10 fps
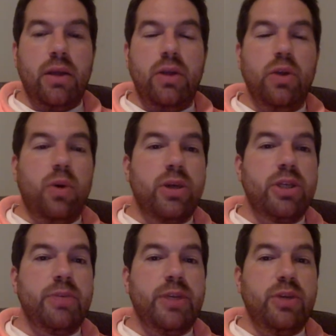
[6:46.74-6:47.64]
You'll
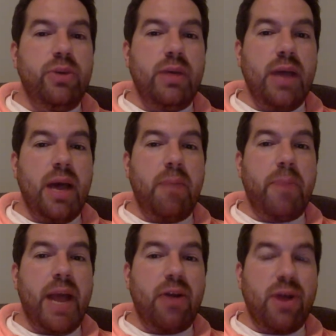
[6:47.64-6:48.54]
also be doing
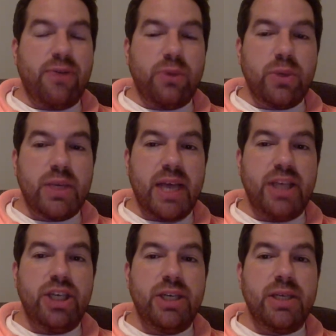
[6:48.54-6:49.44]
biographical
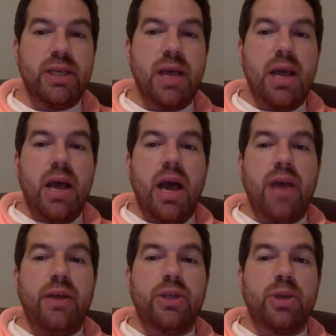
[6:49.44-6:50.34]
sketches.
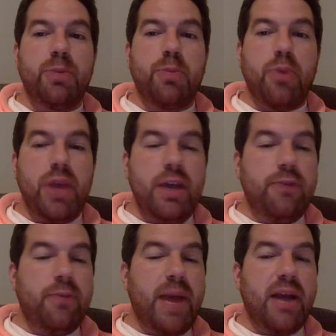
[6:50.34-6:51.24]
These are
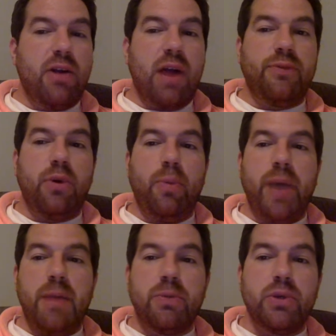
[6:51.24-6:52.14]
brief biographical
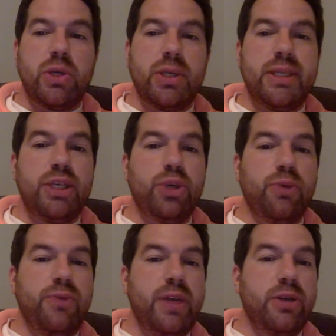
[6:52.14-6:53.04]
papers on central
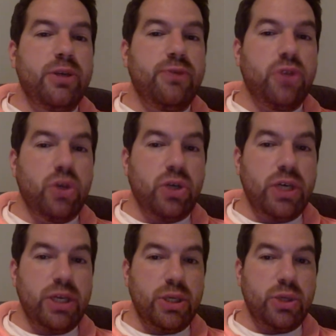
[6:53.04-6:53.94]
figures of church
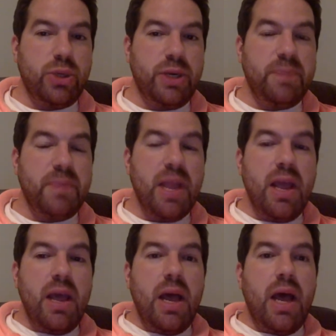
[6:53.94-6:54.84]
history.
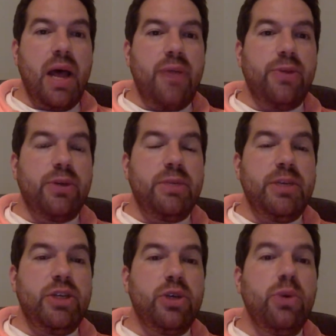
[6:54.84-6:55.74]
They're to be
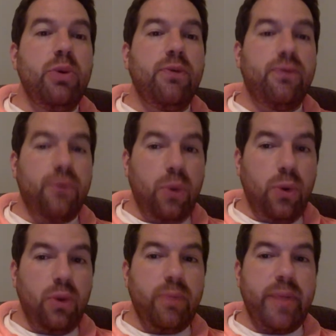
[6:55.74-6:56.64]
2
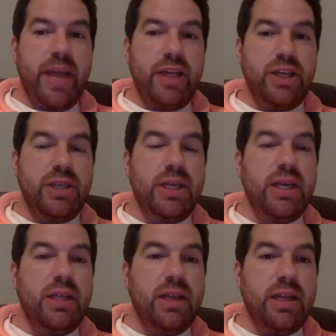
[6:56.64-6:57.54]
full pages
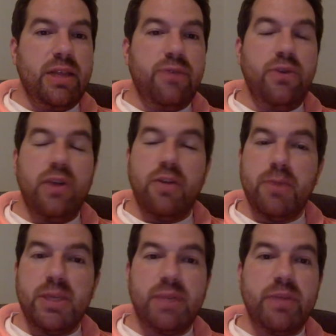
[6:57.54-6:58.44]
in length. If you give me
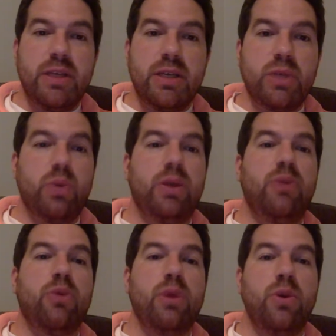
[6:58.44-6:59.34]
something that's 1
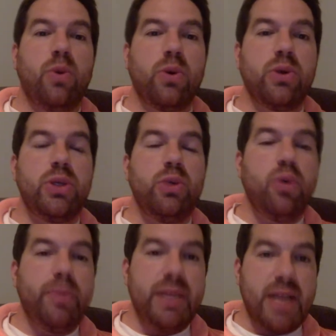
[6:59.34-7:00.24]
3/4, you will
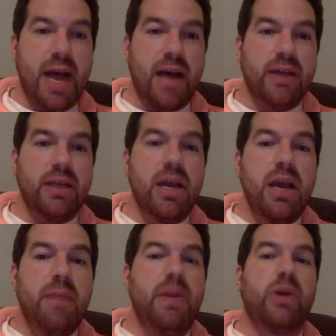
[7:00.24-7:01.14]
be docked
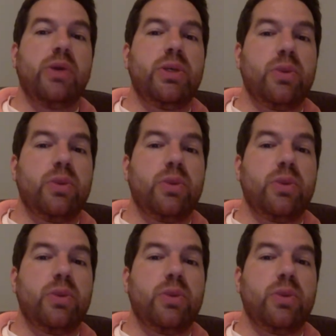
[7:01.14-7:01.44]
because the